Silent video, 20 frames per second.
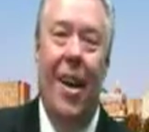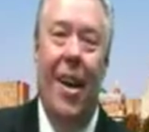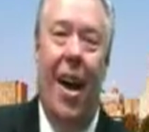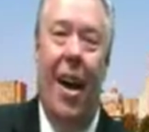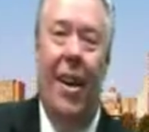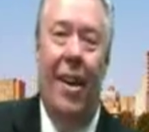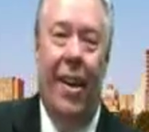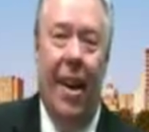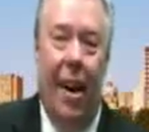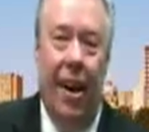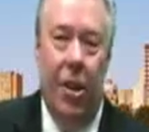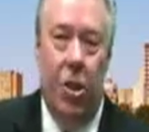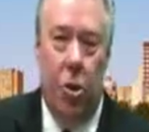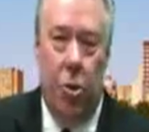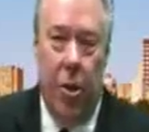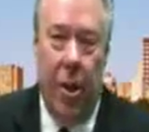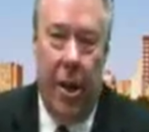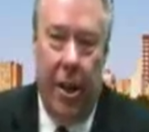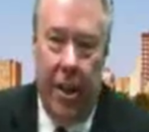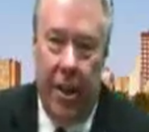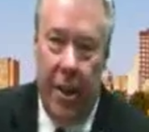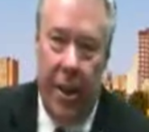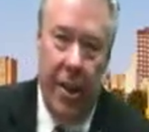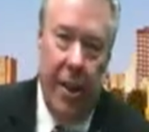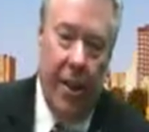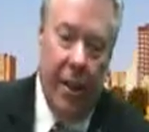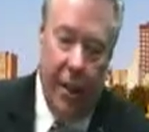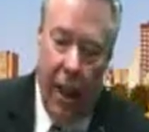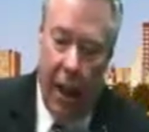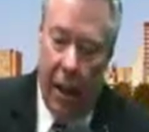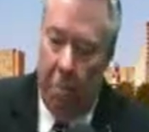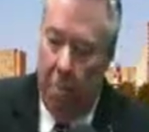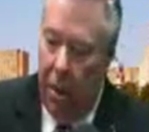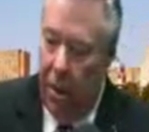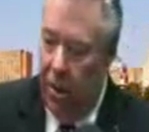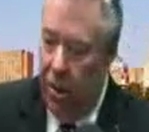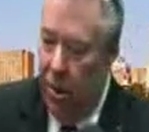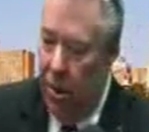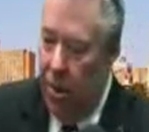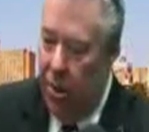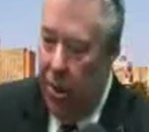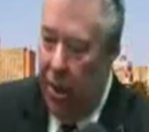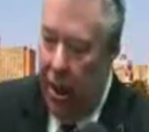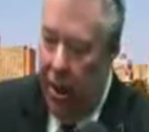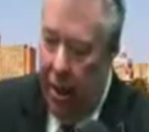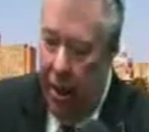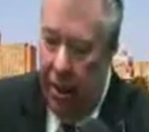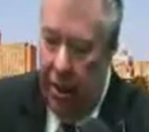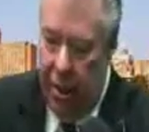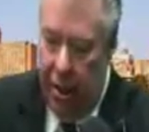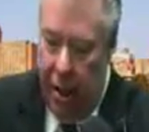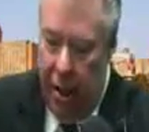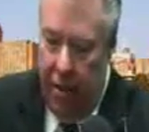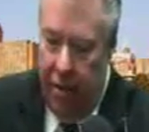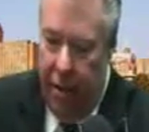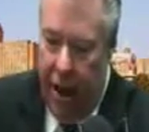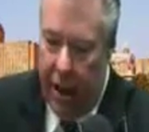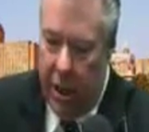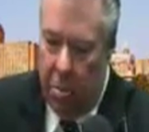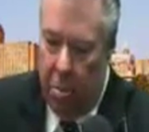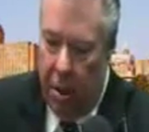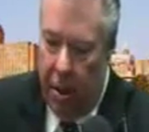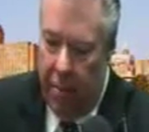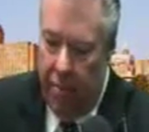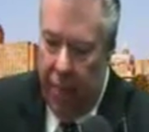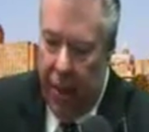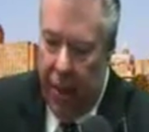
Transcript: and you got to treat it like business. It is an investment.